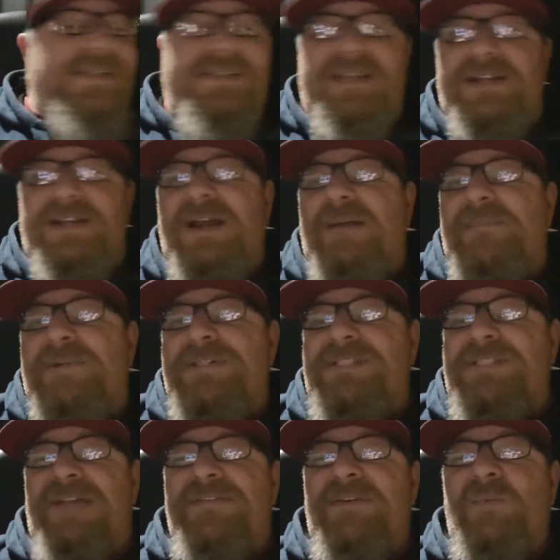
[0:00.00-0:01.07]
the number
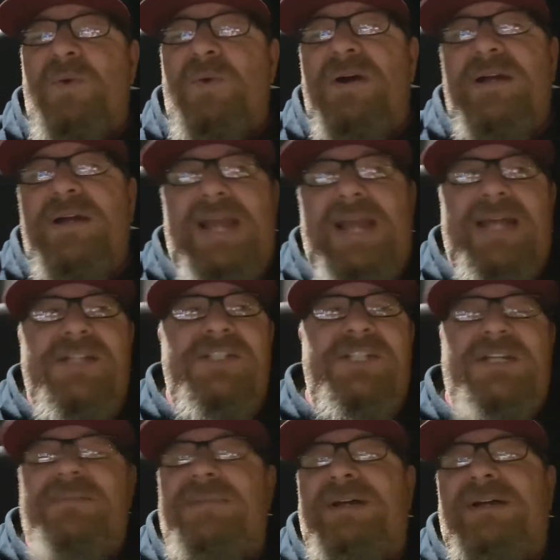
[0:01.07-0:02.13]
71 at
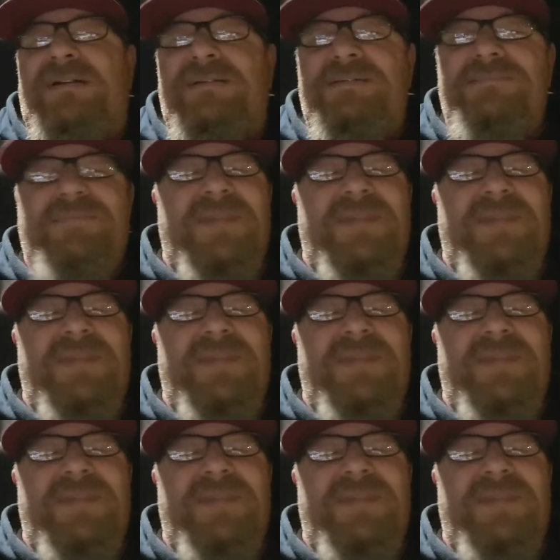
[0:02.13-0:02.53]
Gmail.